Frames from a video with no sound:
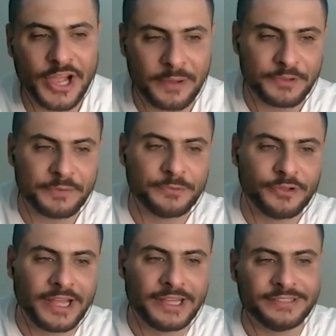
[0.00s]
help
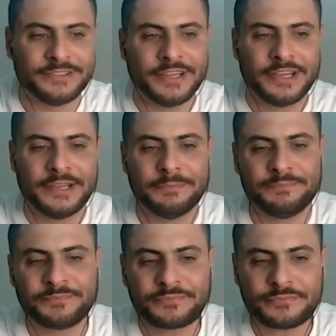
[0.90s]
people, and
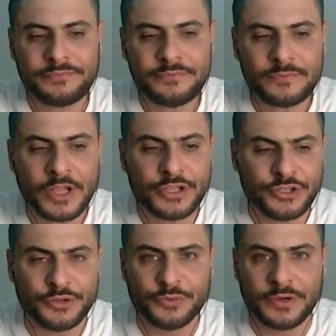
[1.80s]

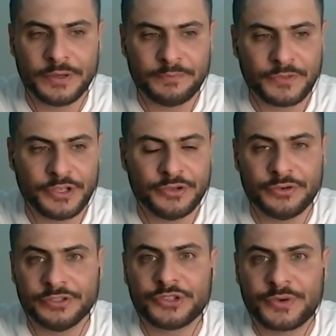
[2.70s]

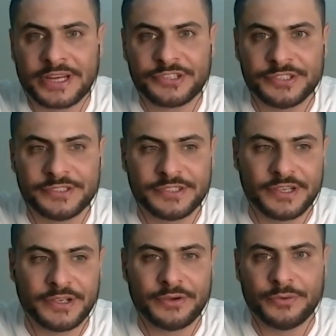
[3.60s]
you interactions
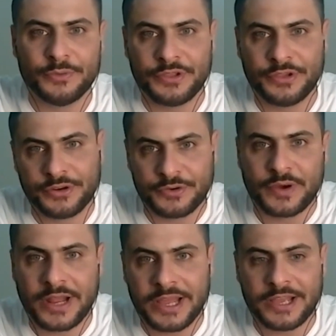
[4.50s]
with
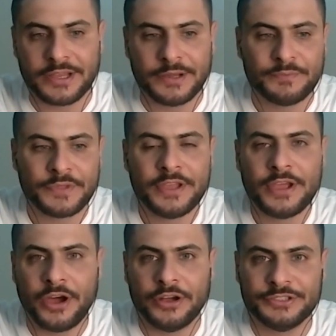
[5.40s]
your
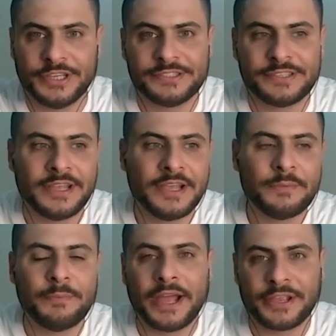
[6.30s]
audience
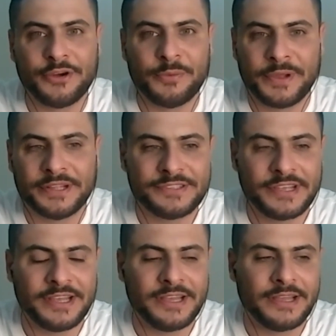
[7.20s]
by comments.
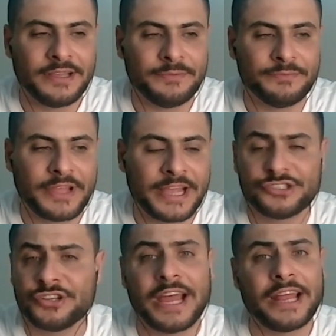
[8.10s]

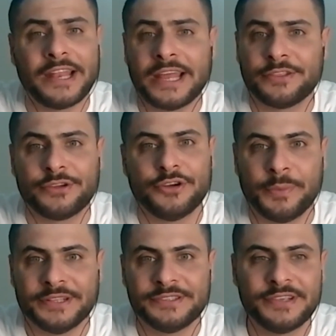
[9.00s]
Actually, I like the
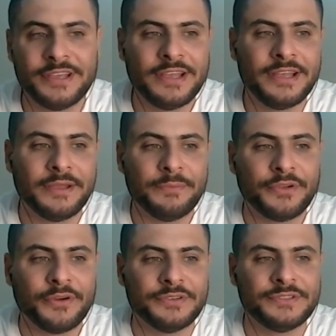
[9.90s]
comments
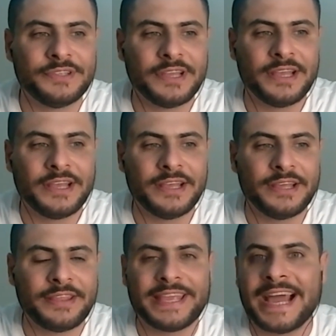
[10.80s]
because
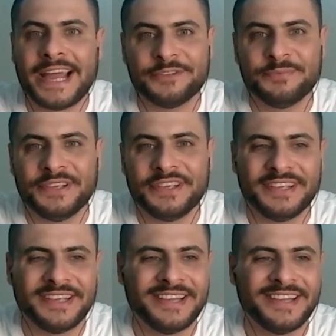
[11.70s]
they guide
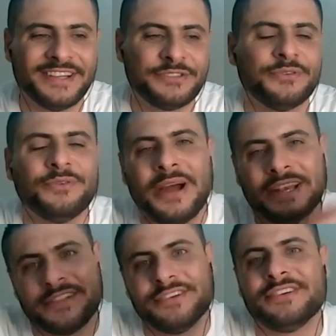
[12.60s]
me to
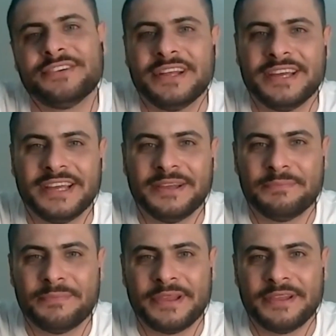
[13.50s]

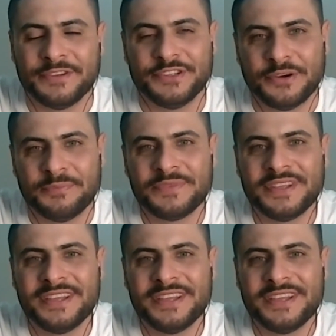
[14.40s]
another video.